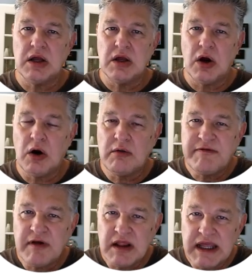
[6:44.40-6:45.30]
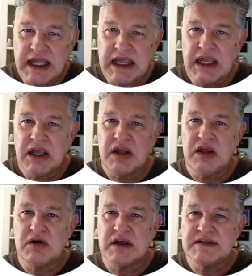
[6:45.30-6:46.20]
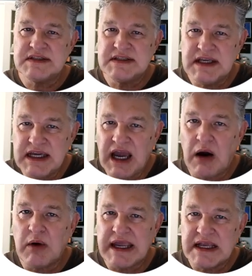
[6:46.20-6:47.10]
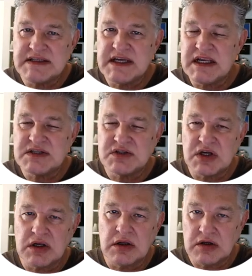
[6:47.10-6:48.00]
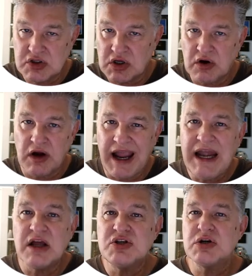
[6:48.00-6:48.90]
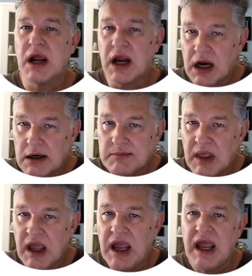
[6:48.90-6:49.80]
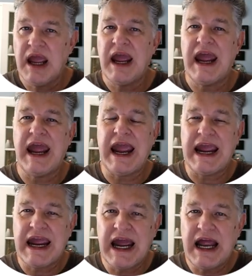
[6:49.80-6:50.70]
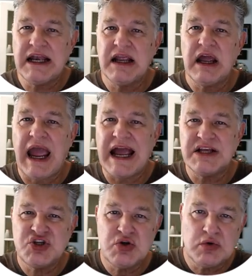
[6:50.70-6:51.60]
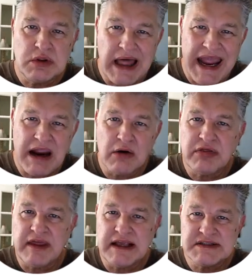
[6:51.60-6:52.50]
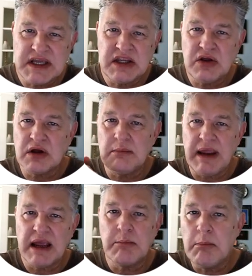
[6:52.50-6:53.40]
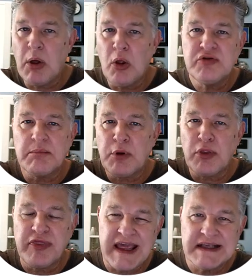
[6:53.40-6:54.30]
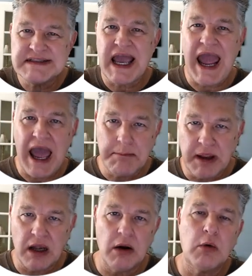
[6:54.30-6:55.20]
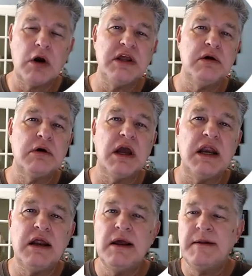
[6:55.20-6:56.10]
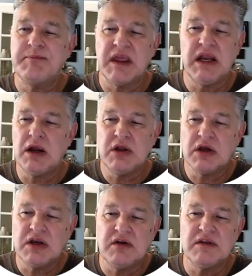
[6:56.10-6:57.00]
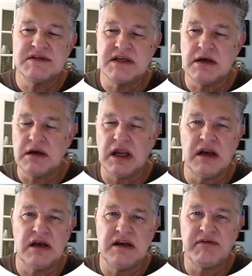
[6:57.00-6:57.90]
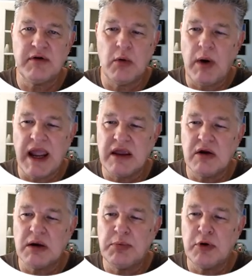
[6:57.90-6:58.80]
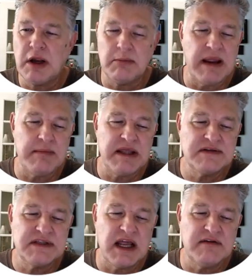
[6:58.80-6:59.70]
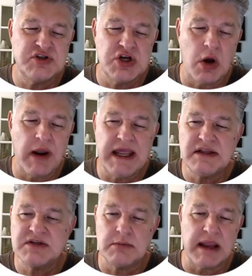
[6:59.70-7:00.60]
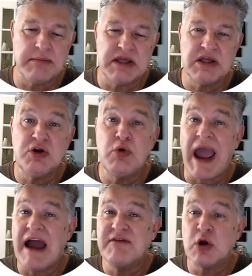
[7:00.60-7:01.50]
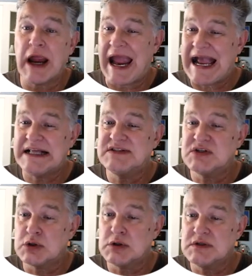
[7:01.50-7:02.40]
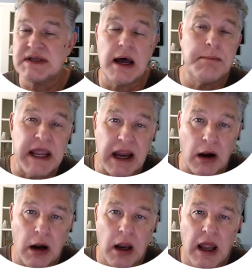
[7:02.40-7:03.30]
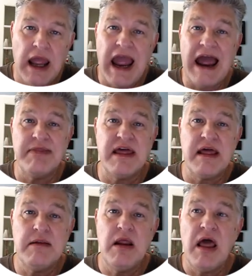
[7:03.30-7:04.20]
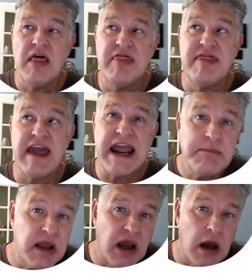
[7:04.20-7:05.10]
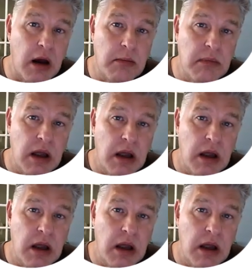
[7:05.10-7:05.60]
hopefully you can see how easy it is to create a trigger. And as you layer things in, you can make multiple things happen. Or you could, you could do this in a different way. You could put, maybe instead of show answer, maybe you have your answers up here. And then they become